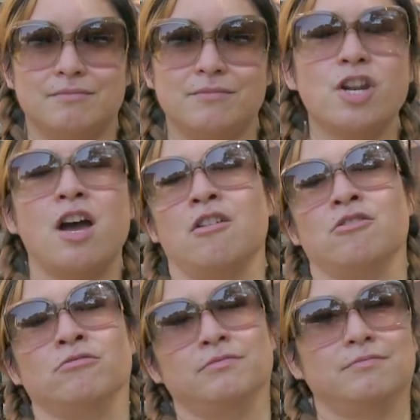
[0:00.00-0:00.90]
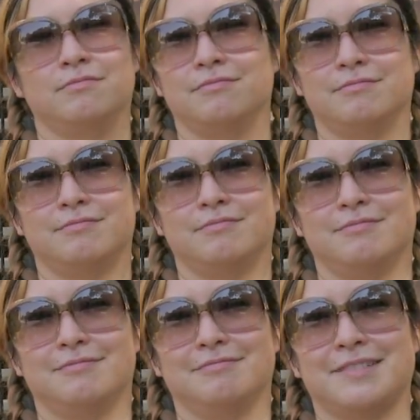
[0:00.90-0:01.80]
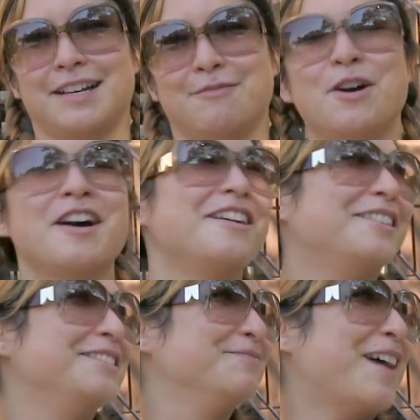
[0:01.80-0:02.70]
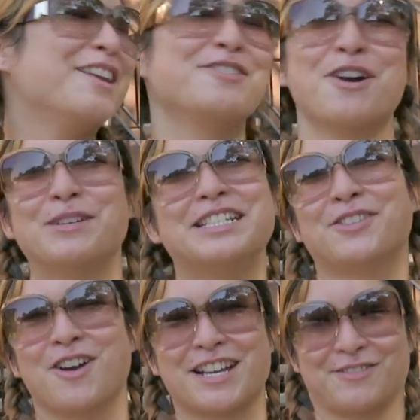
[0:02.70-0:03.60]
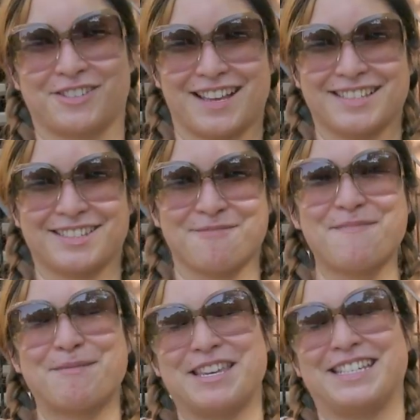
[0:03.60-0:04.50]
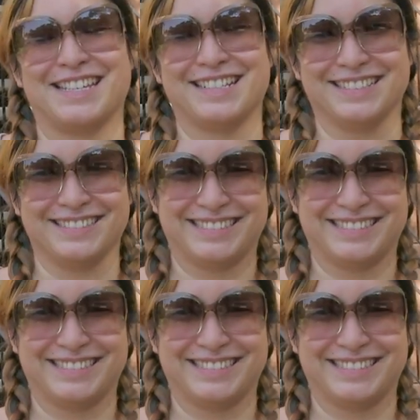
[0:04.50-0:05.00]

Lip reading: No. Yeah. Well, I don't know. We didn't talk after that, so maybe he did.